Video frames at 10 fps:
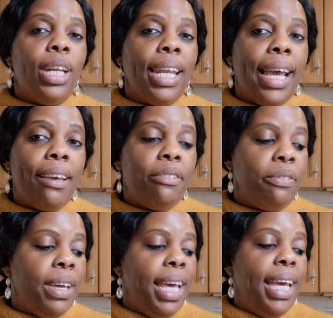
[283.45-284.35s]
life
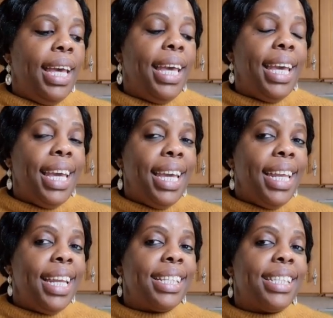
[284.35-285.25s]

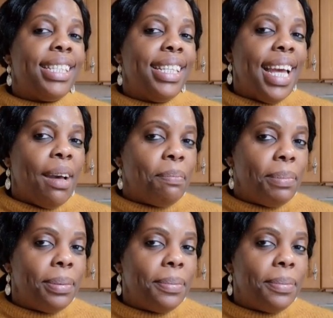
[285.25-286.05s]
in a snap